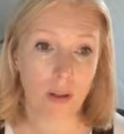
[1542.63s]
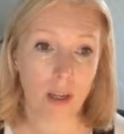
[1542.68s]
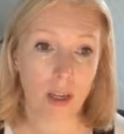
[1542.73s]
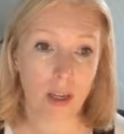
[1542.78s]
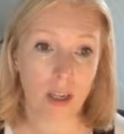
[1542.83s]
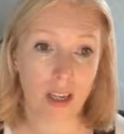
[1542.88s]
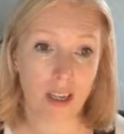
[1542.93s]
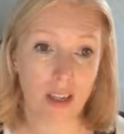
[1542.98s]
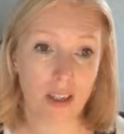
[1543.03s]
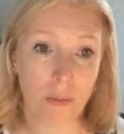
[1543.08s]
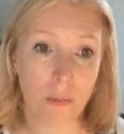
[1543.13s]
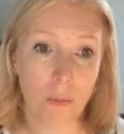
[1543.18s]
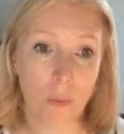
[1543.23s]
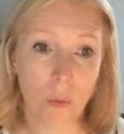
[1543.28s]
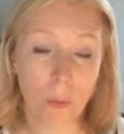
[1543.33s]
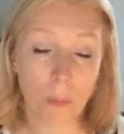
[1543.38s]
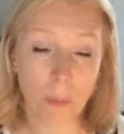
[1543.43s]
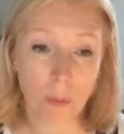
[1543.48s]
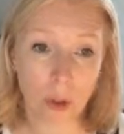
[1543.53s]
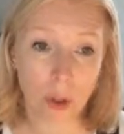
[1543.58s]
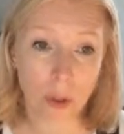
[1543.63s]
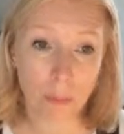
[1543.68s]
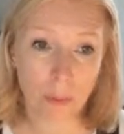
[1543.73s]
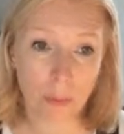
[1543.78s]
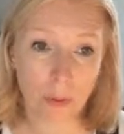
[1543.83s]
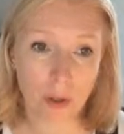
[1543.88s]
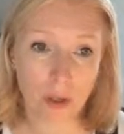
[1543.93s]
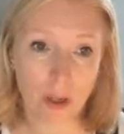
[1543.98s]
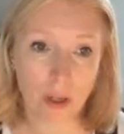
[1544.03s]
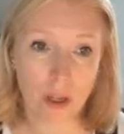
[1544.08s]
it's more
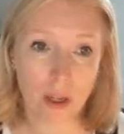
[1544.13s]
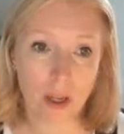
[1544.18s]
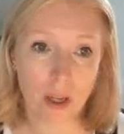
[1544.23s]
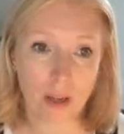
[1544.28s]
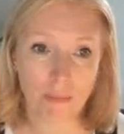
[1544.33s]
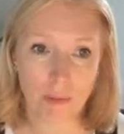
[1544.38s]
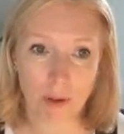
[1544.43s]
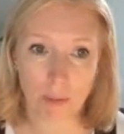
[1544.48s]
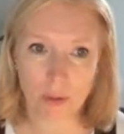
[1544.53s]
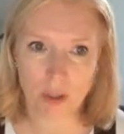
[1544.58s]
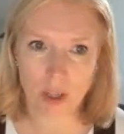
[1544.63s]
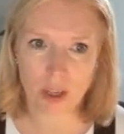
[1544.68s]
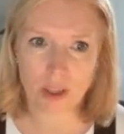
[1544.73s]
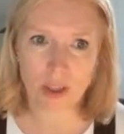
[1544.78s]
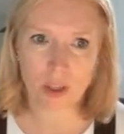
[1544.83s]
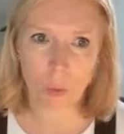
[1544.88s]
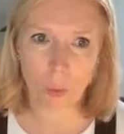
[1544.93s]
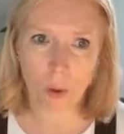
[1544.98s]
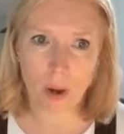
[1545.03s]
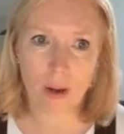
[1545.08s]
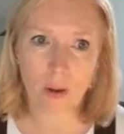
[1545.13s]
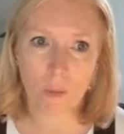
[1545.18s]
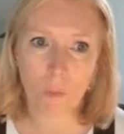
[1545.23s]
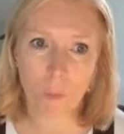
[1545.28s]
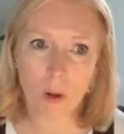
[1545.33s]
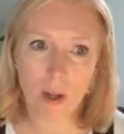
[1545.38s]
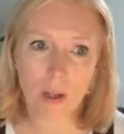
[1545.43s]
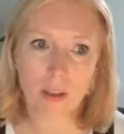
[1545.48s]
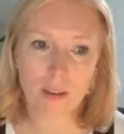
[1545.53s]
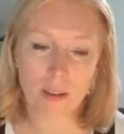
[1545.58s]
appropriate if I was actually quite
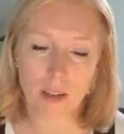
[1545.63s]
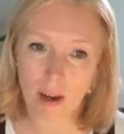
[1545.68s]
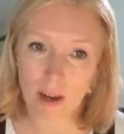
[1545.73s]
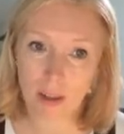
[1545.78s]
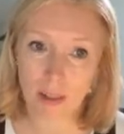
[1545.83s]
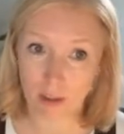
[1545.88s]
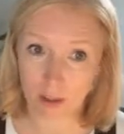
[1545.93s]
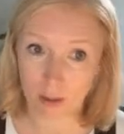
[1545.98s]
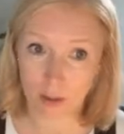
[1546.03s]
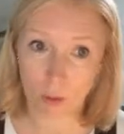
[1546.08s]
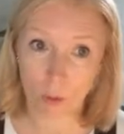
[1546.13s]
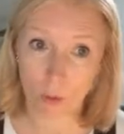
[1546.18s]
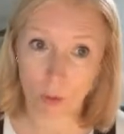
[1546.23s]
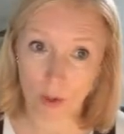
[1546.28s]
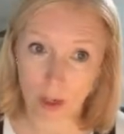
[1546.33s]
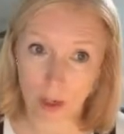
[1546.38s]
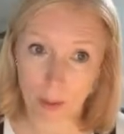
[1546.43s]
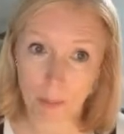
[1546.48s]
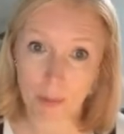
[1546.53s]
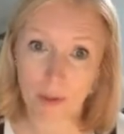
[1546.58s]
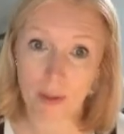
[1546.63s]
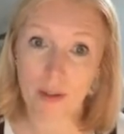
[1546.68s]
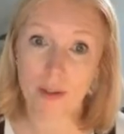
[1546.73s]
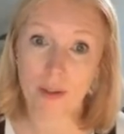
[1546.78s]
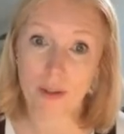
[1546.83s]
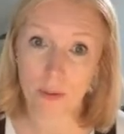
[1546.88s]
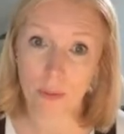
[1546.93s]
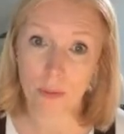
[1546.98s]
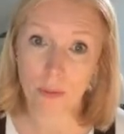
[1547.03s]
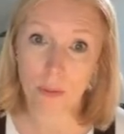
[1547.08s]
unwell to either call an
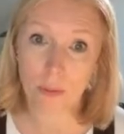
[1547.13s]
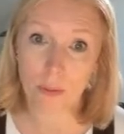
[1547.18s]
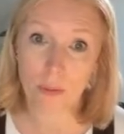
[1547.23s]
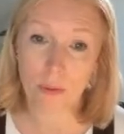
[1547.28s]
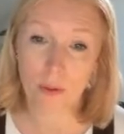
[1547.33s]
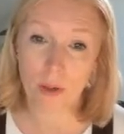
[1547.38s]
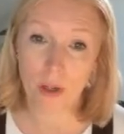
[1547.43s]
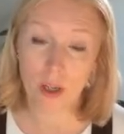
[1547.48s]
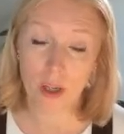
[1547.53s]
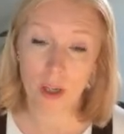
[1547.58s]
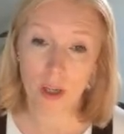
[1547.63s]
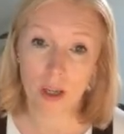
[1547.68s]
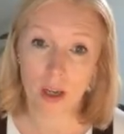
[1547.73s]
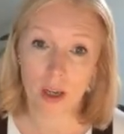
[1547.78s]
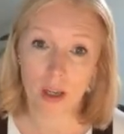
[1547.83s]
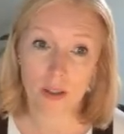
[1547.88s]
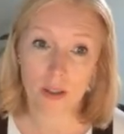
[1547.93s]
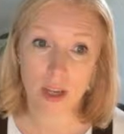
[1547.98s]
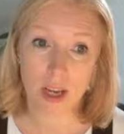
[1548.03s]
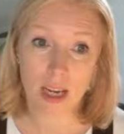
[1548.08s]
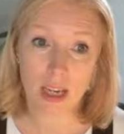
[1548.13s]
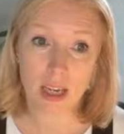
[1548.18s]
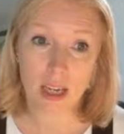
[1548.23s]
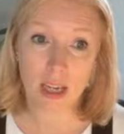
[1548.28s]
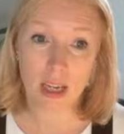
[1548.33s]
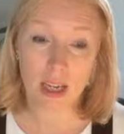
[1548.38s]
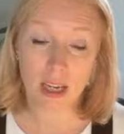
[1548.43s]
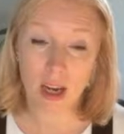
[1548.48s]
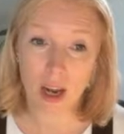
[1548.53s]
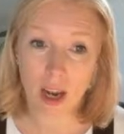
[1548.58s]
ambulance or to A&E.